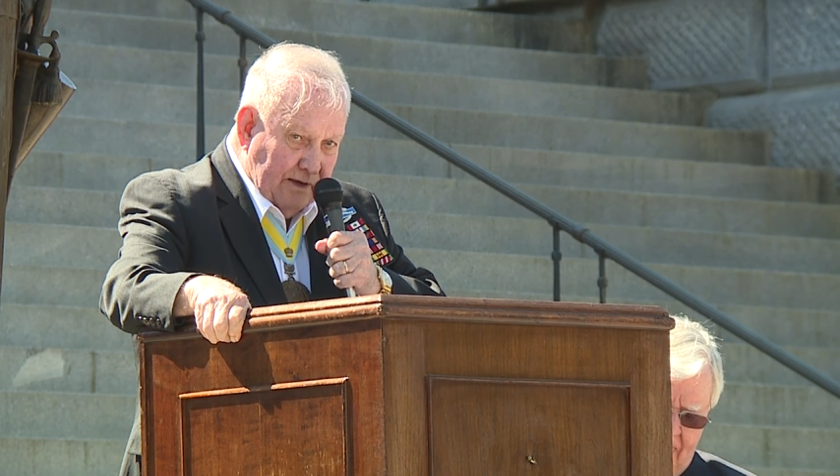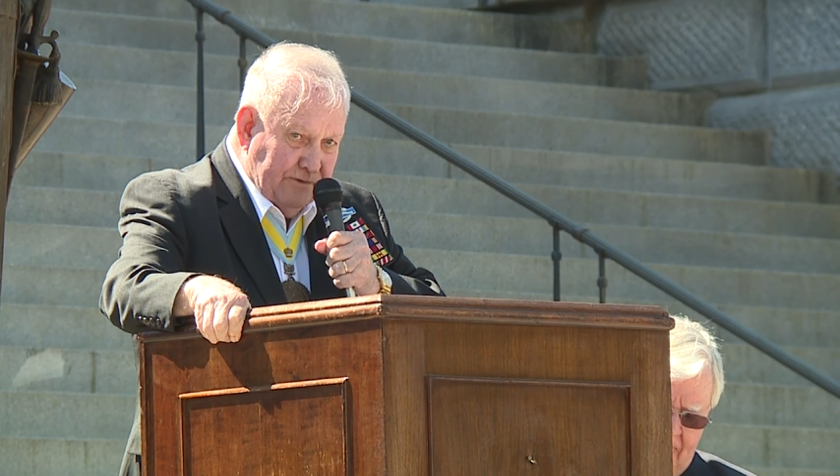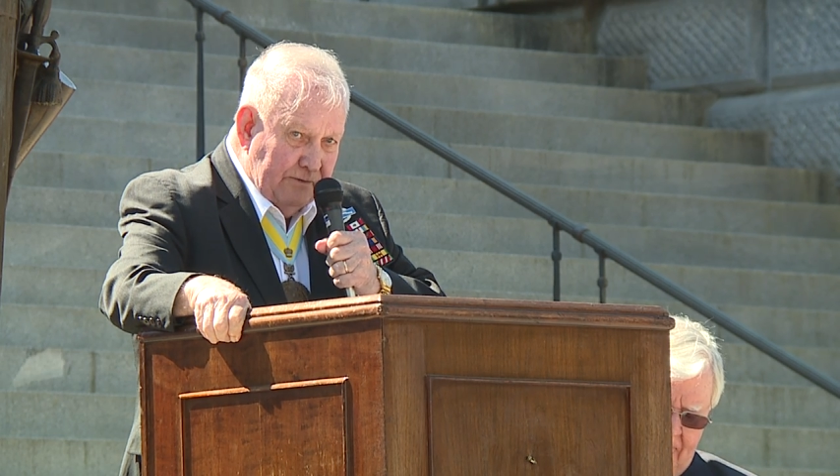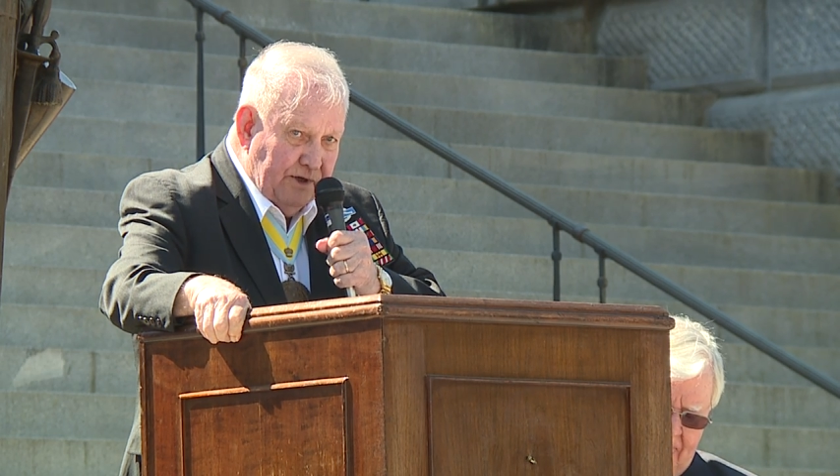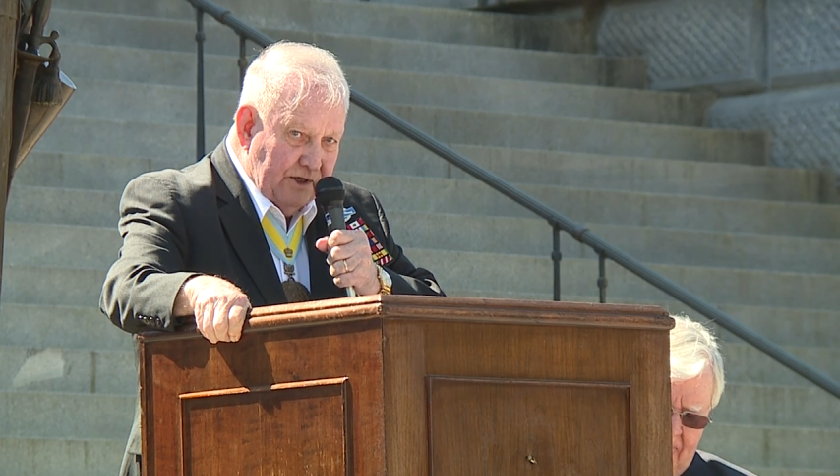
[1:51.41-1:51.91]

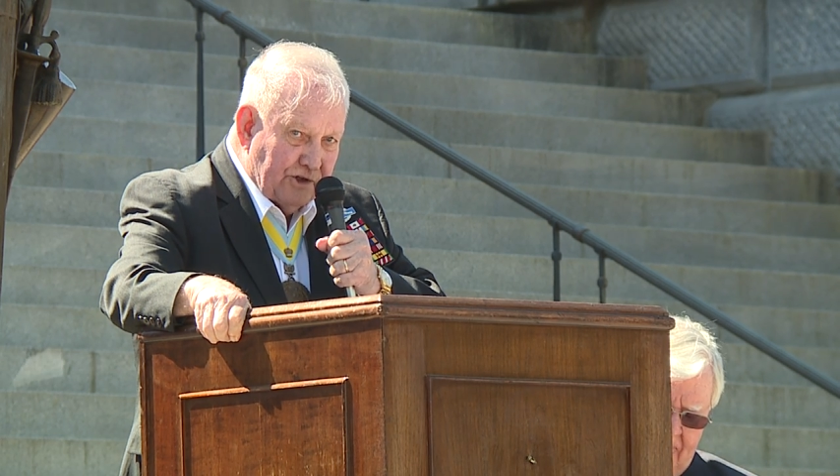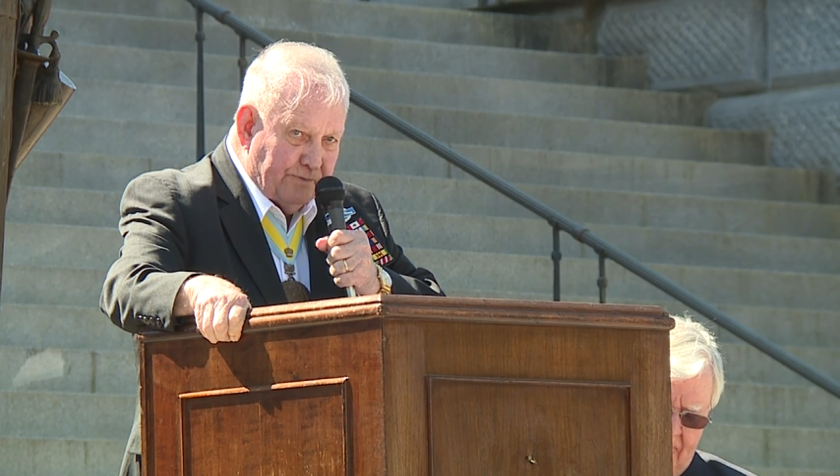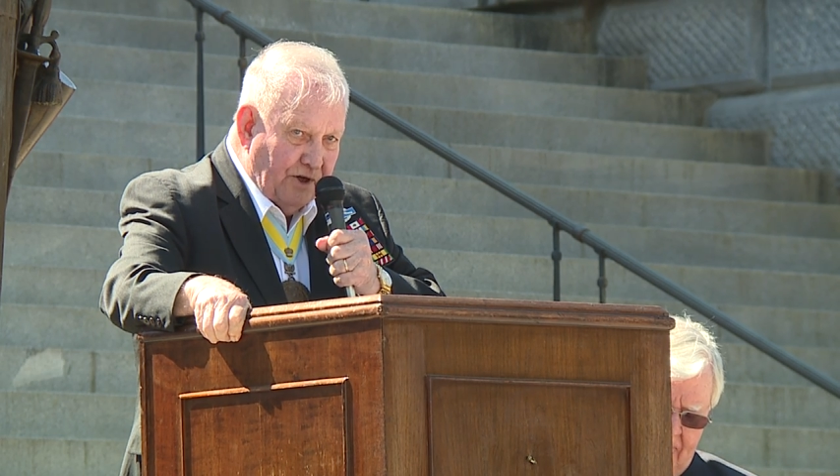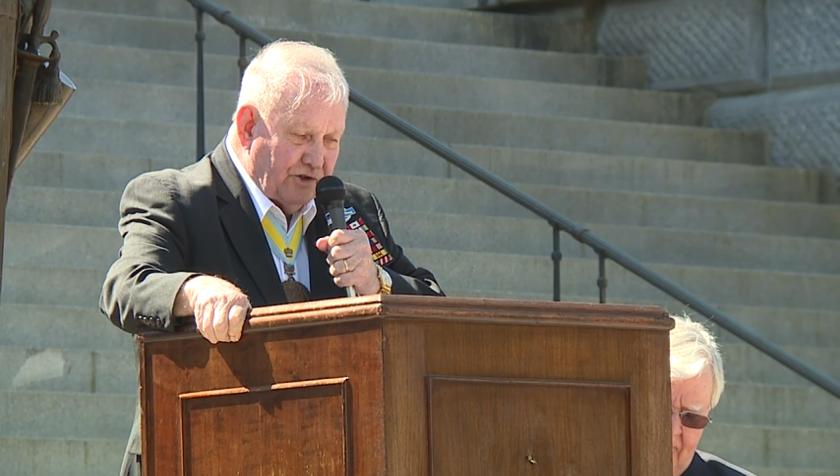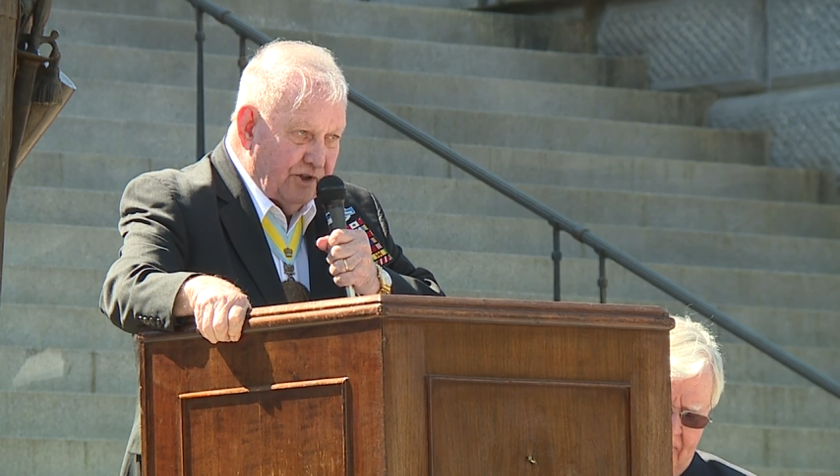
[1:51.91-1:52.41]
me be a
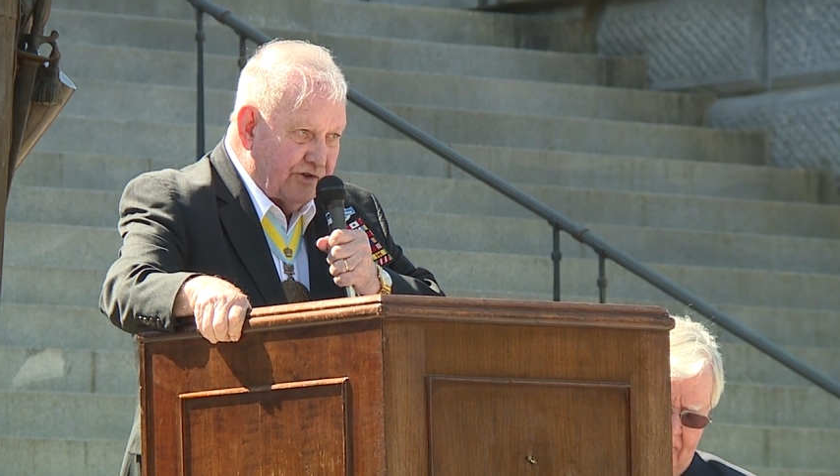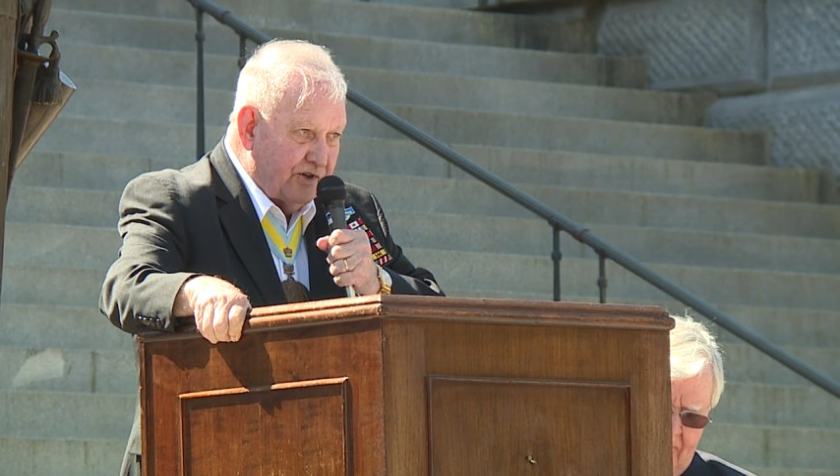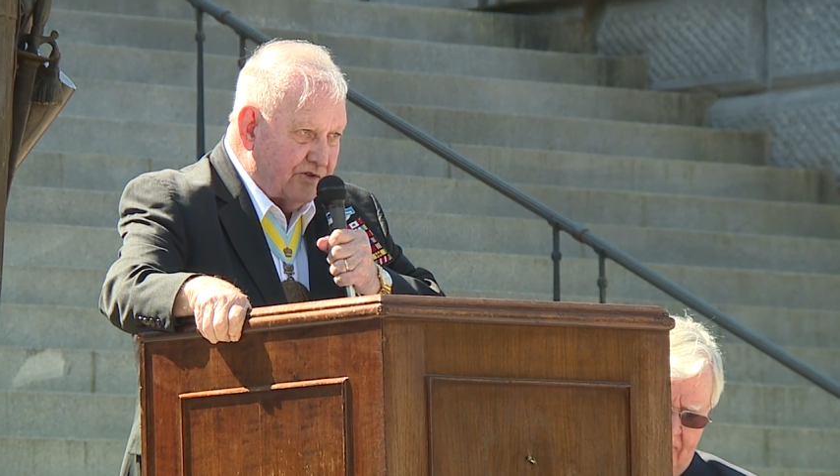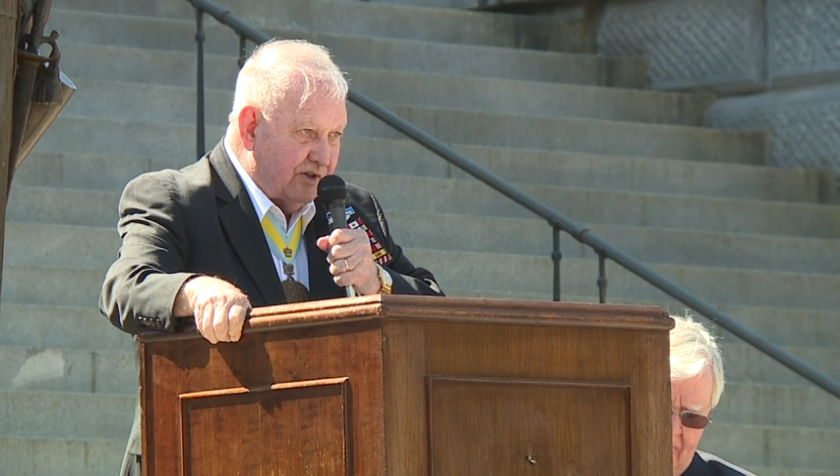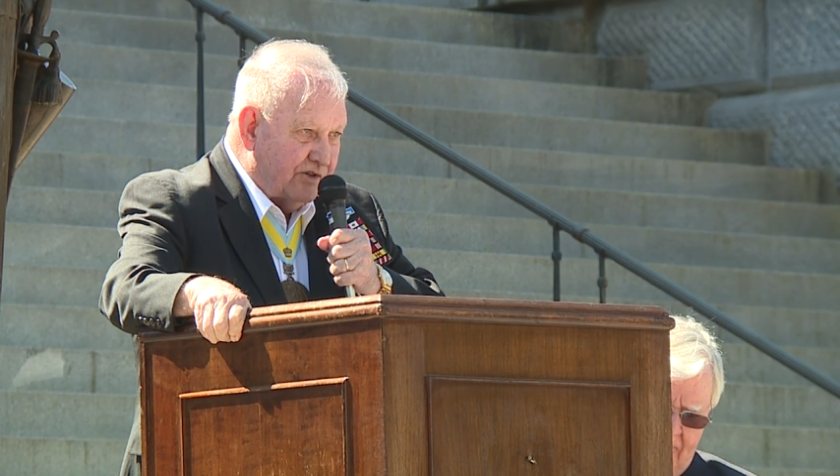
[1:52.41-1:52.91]
special
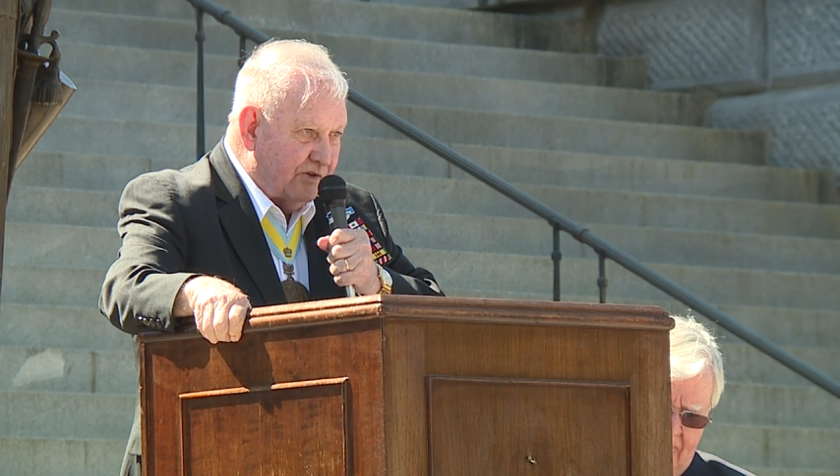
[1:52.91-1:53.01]
assistant,